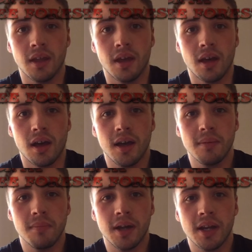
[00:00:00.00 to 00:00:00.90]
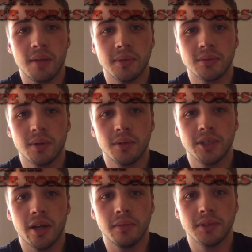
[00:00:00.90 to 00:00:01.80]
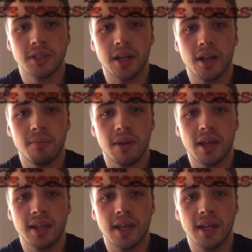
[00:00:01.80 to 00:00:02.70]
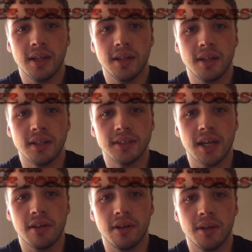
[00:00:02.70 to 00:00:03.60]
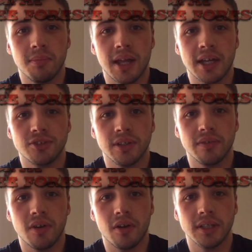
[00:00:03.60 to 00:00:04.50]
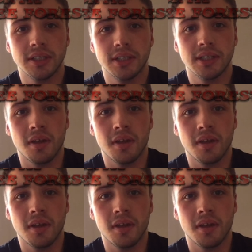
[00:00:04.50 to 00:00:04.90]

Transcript: Hi, my name is Will Jones and I'm playing Gillian in Terror at Black Tree Forest.